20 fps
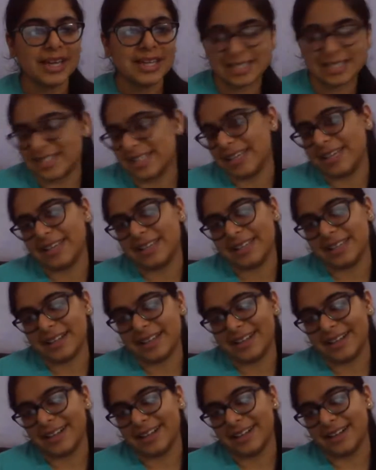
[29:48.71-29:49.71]
see
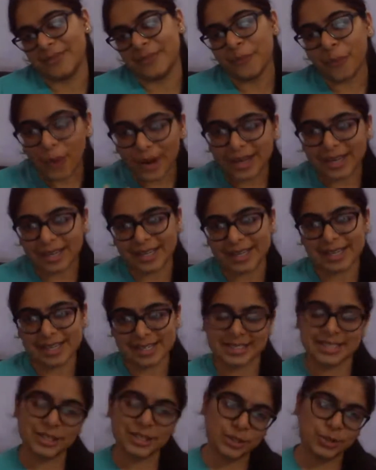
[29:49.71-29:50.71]
what it
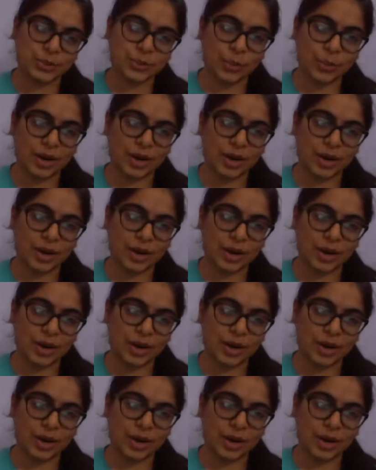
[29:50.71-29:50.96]
is that you